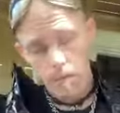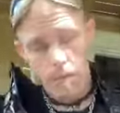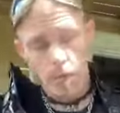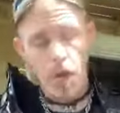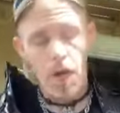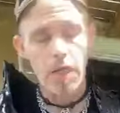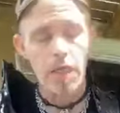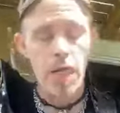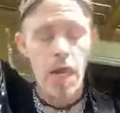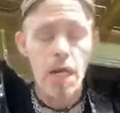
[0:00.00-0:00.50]

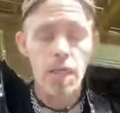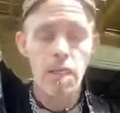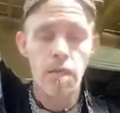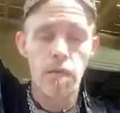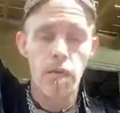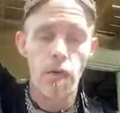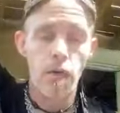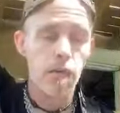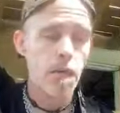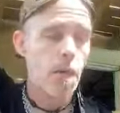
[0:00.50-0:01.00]
front desk
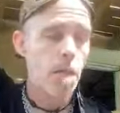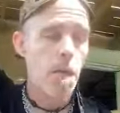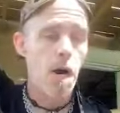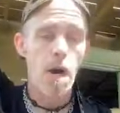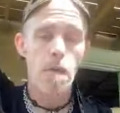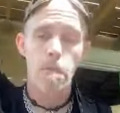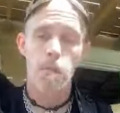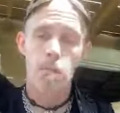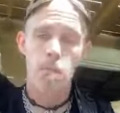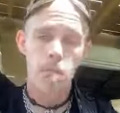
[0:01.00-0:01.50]
took them
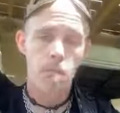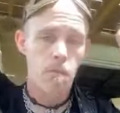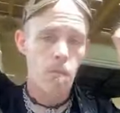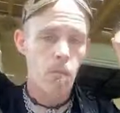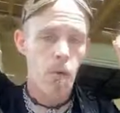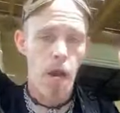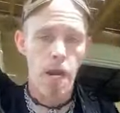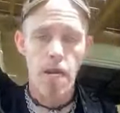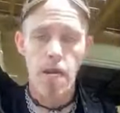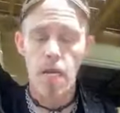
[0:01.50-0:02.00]
up
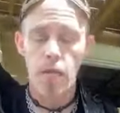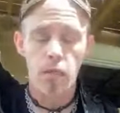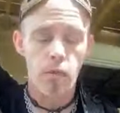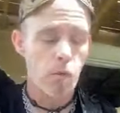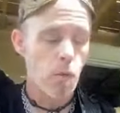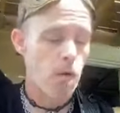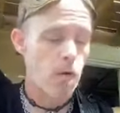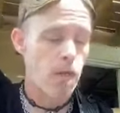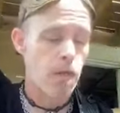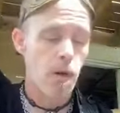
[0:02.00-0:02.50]
right next
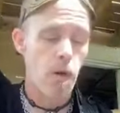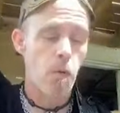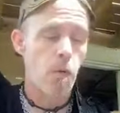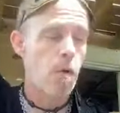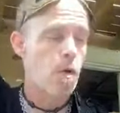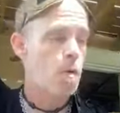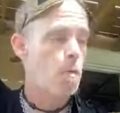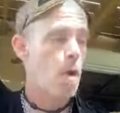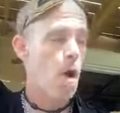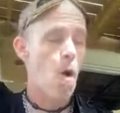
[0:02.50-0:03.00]
door to their
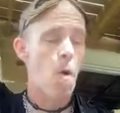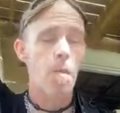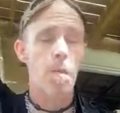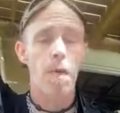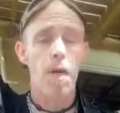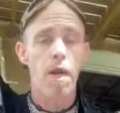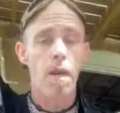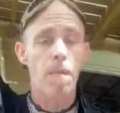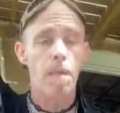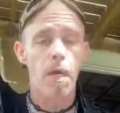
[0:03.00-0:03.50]
room,
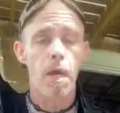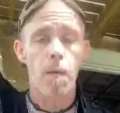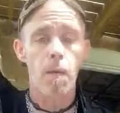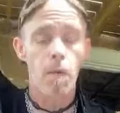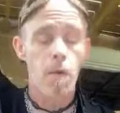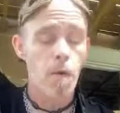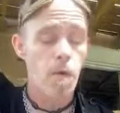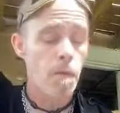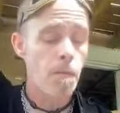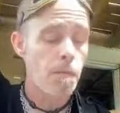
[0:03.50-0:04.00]
opened up that
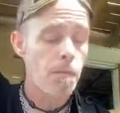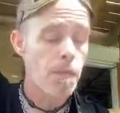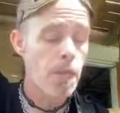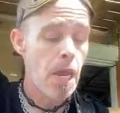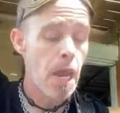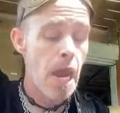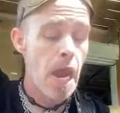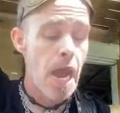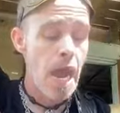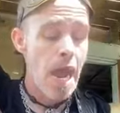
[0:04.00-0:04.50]
room,
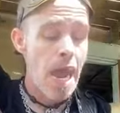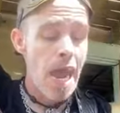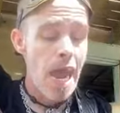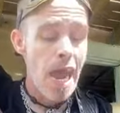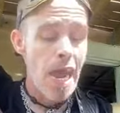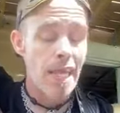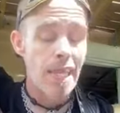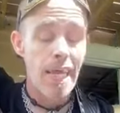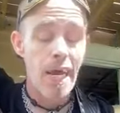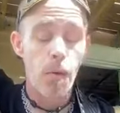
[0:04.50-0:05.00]

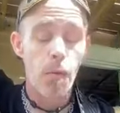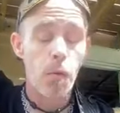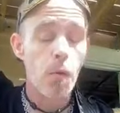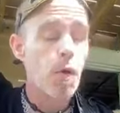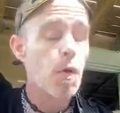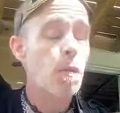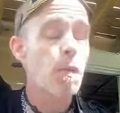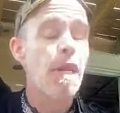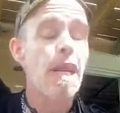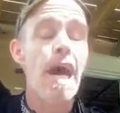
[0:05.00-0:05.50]
and that
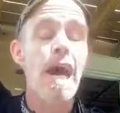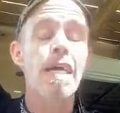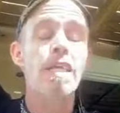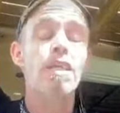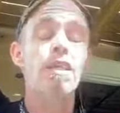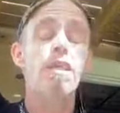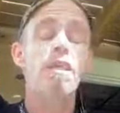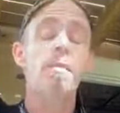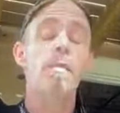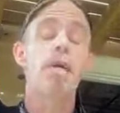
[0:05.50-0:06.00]
room had
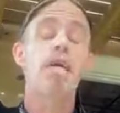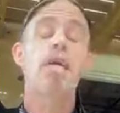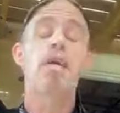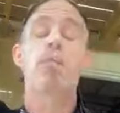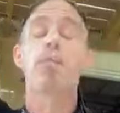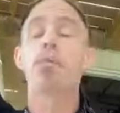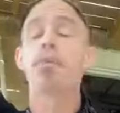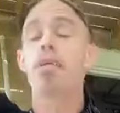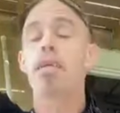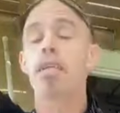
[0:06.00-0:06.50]
actually been
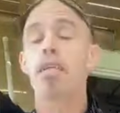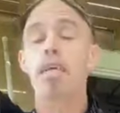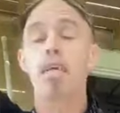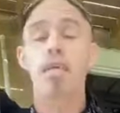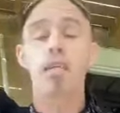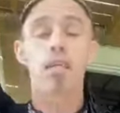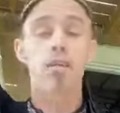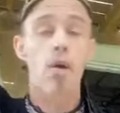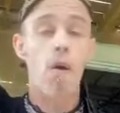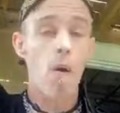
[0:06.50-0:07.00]

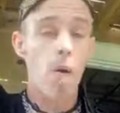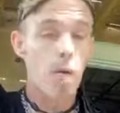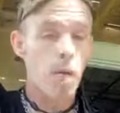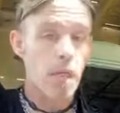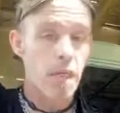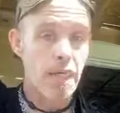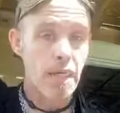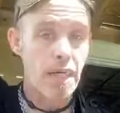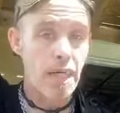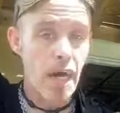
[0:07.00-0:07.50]
completely and
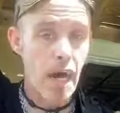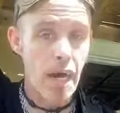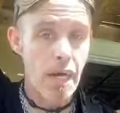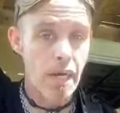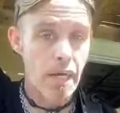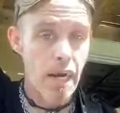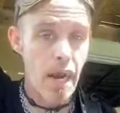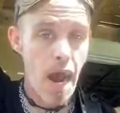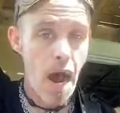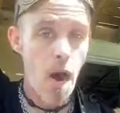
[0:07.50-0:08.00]
totally
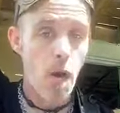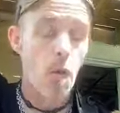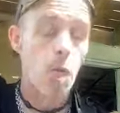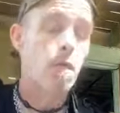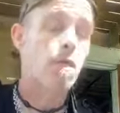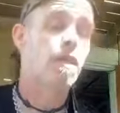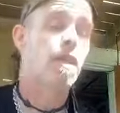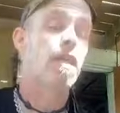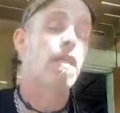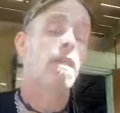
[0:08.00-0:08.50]
gutted out and
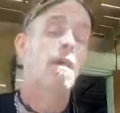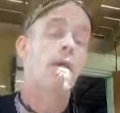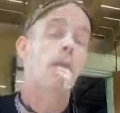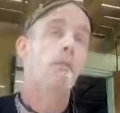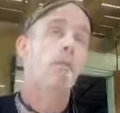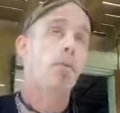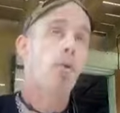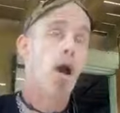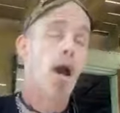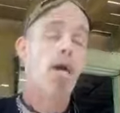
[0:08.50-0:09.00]
was in the
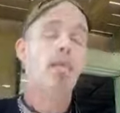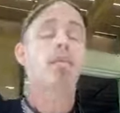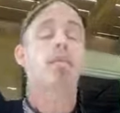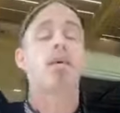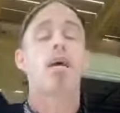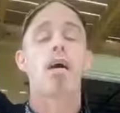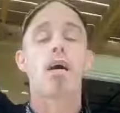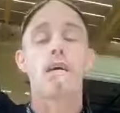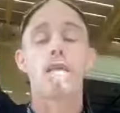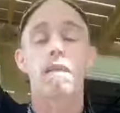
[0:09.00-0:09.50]

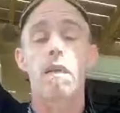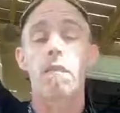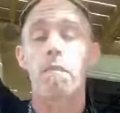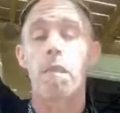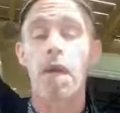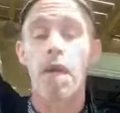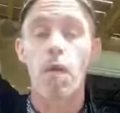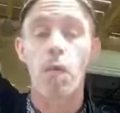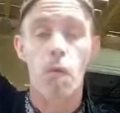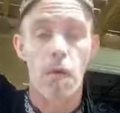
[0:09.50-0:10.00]
process of
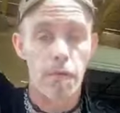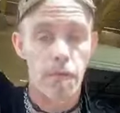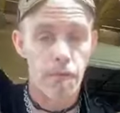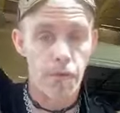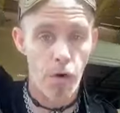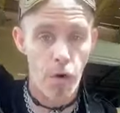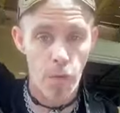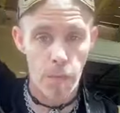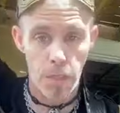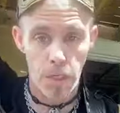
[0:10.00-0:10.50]
being
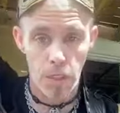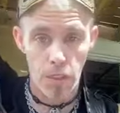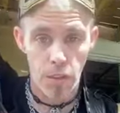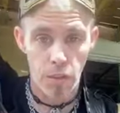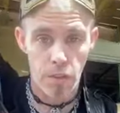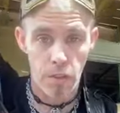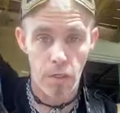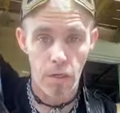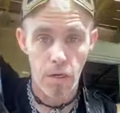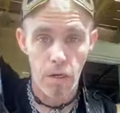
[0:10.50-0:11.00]

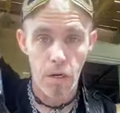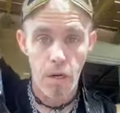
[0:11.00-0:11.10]
refurbished